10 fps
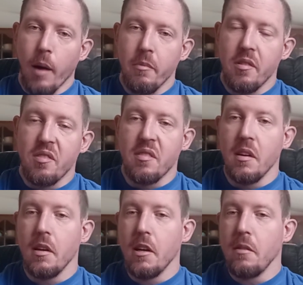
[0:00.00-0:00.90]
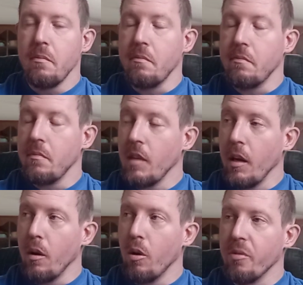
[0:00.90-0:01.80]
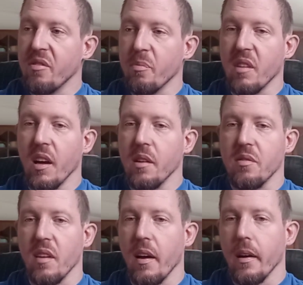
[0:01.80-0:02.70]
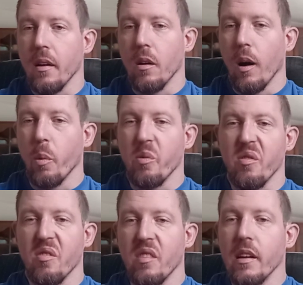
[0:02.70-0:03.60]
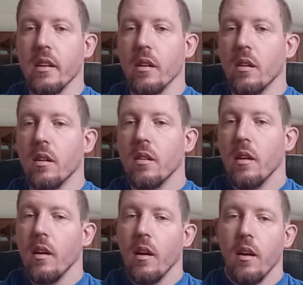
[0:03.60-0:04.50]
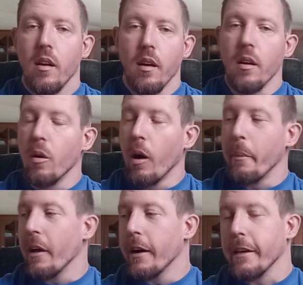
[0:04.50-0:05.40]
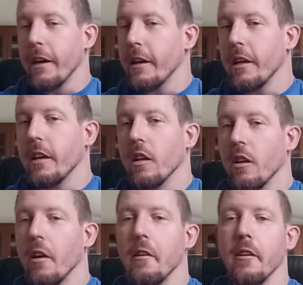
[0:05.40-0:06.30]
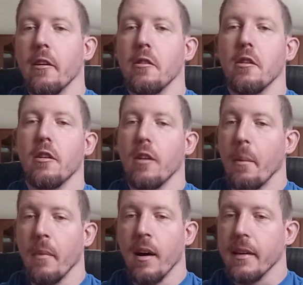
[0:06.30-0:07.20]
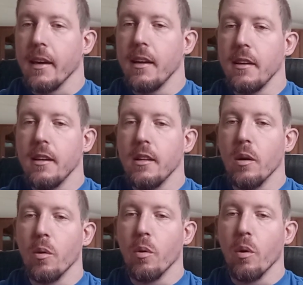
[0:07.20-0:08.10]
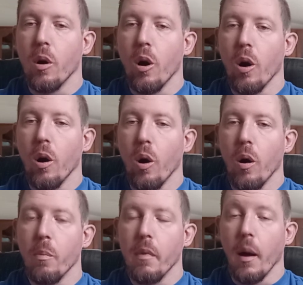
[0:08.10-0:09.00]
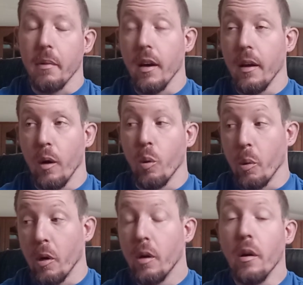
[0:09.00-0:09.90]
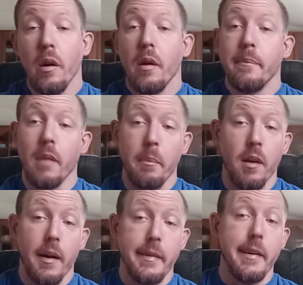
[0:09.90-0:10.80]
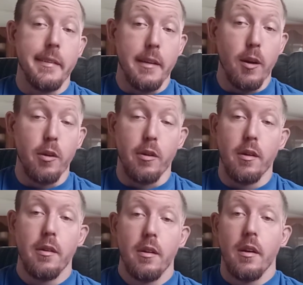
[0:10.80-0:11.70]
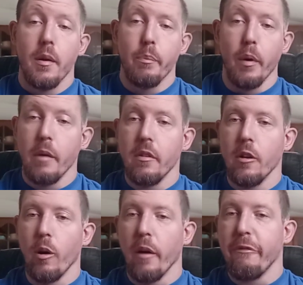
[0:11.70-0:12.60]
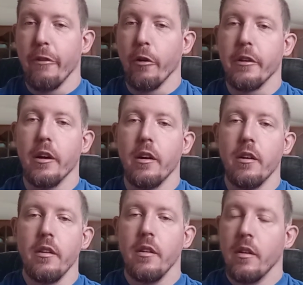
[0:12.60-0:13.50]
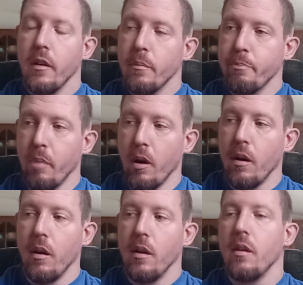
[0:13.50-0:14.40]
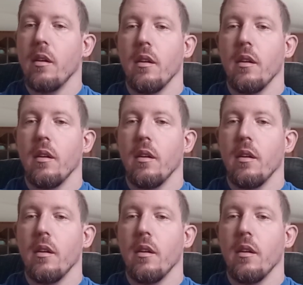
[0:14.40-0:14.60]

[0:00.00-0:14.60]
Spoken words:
I'm just saying, you know, some things that, you know, I was just thinking on, you know, I'm not getting any younger, I'm not getting any old. I mean, I'm getting older, but I'm not getting younger. But even though I feel young, but